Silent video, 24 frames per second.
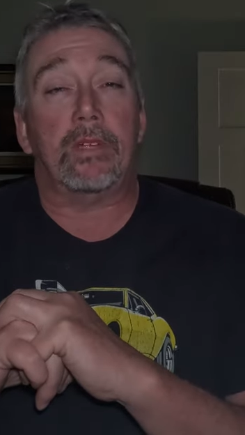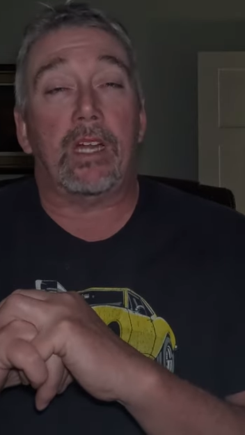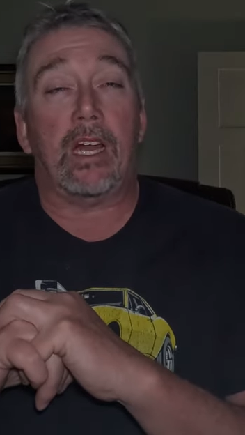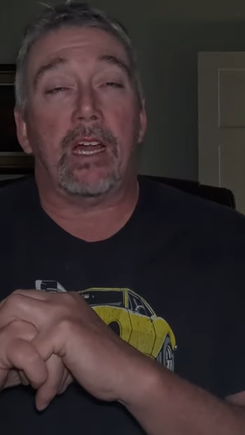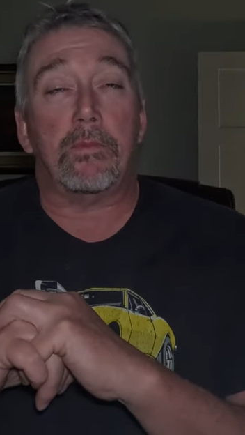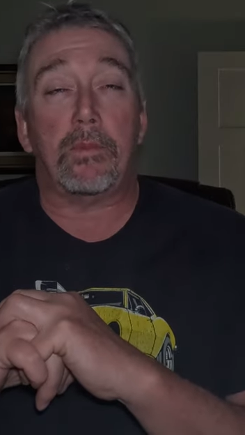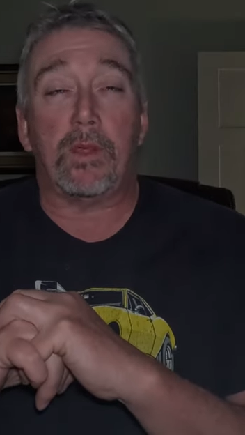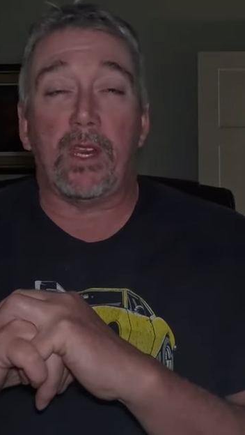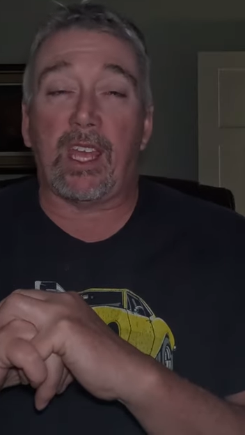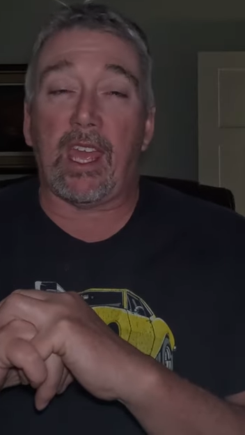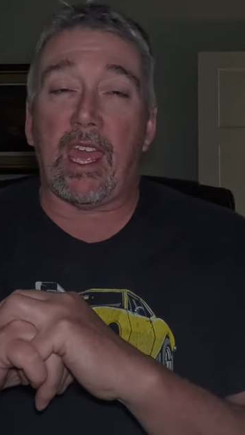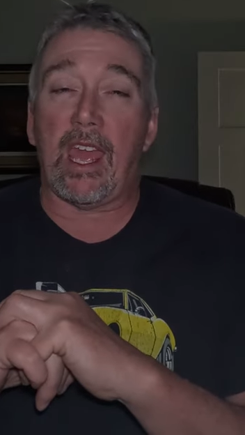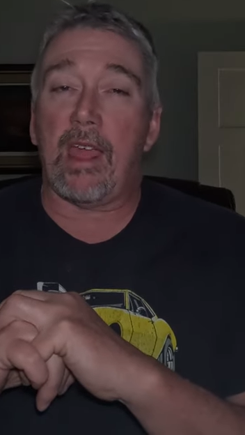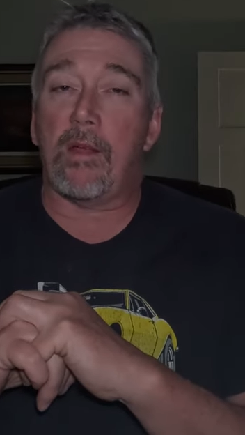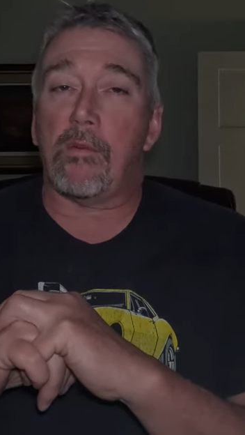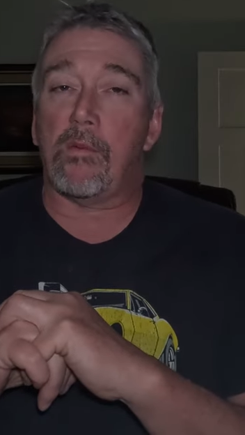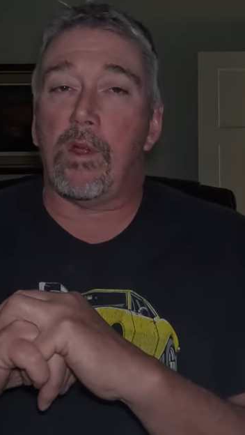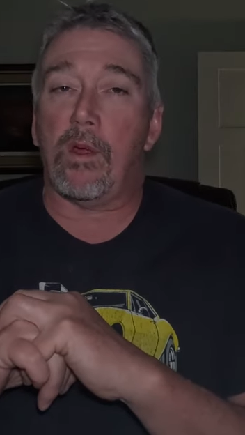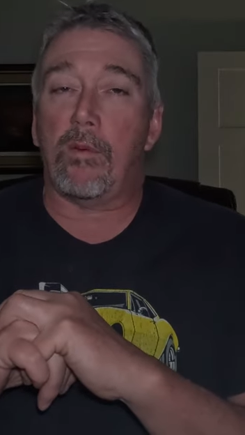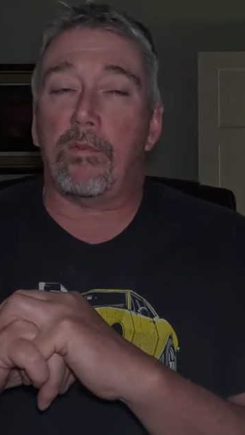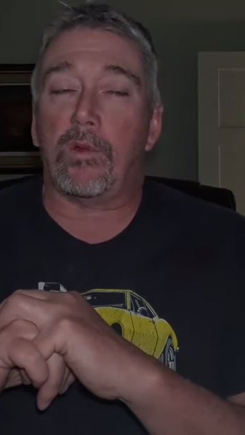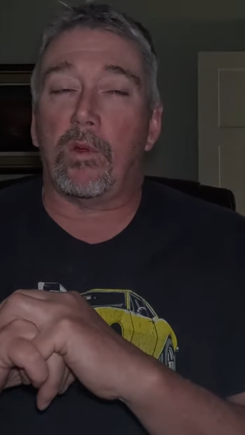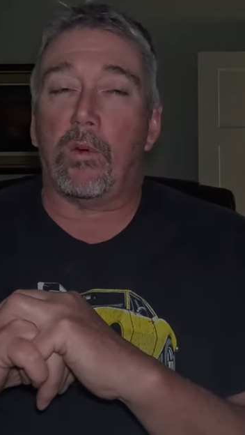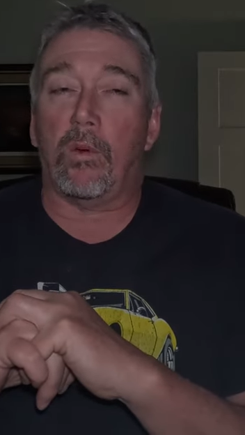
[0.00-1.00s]
I'll put a
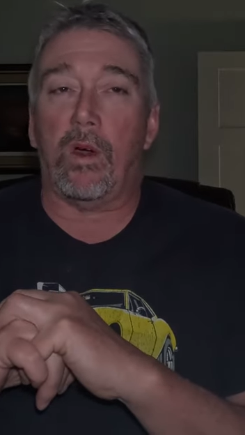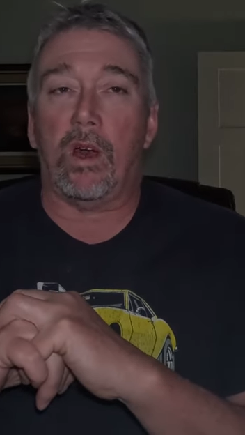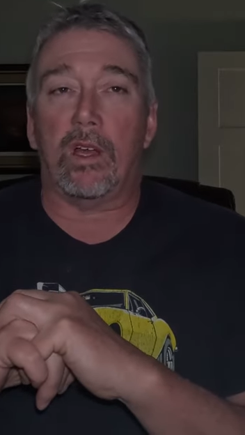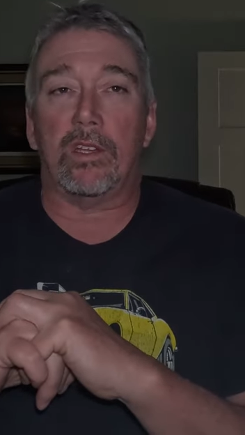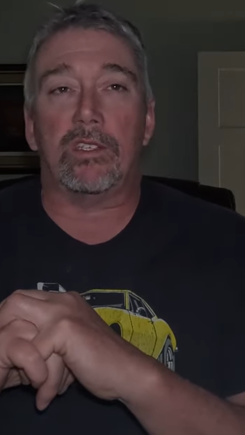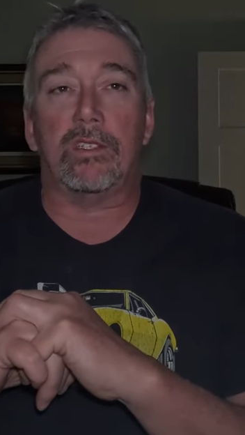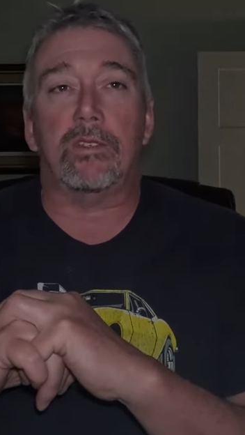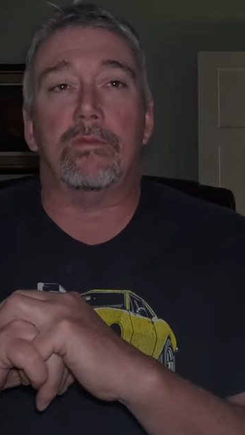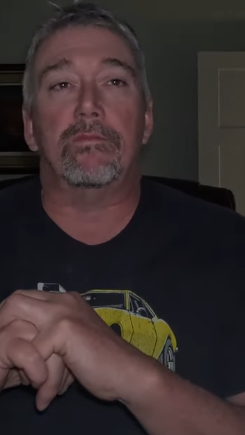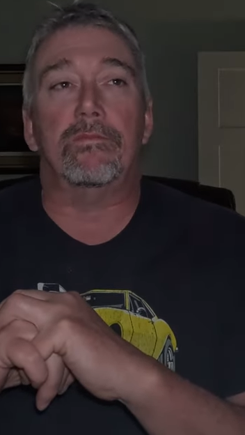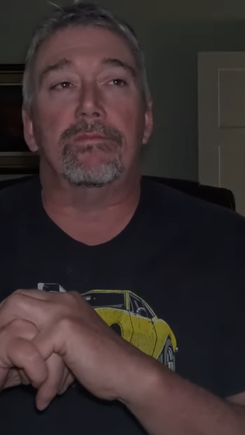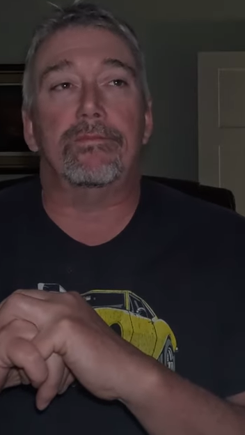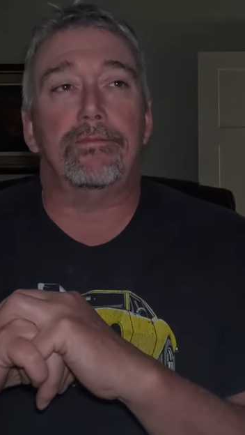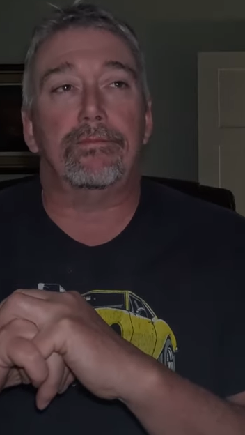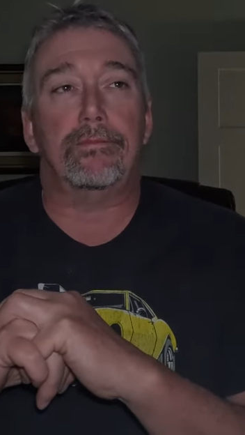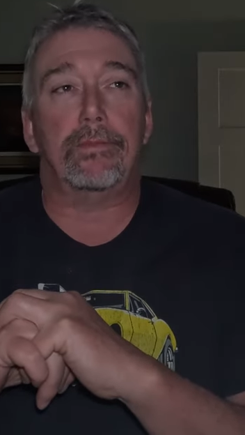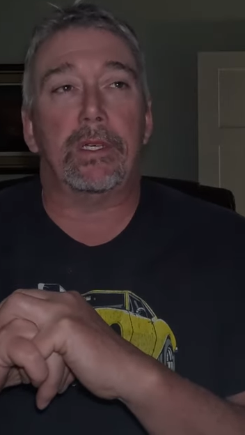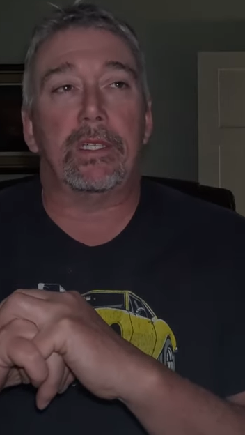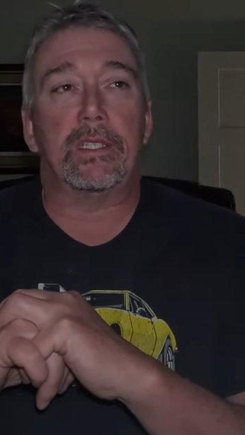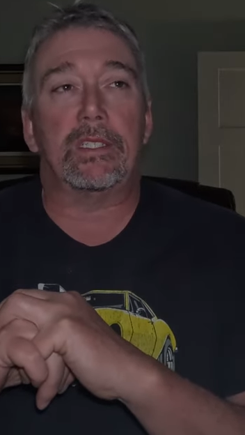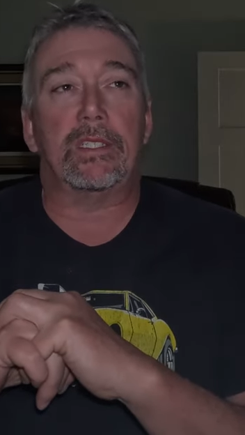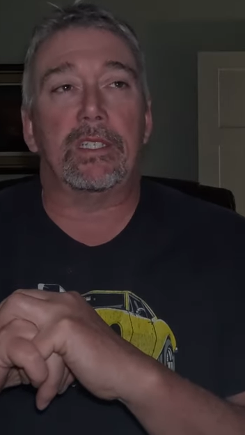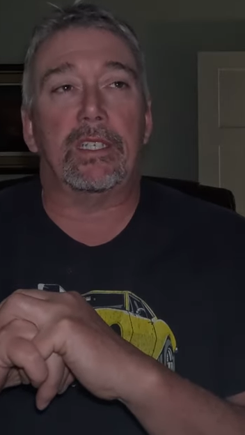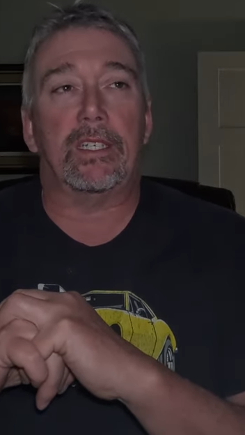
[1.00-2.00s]
camera up to watch them,
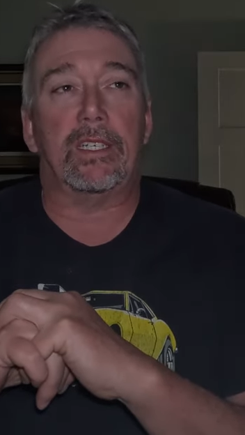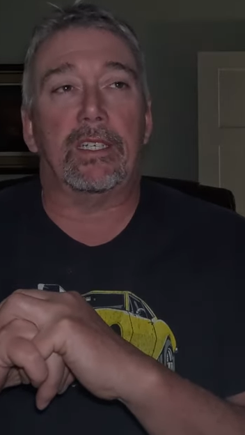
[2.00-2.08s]
but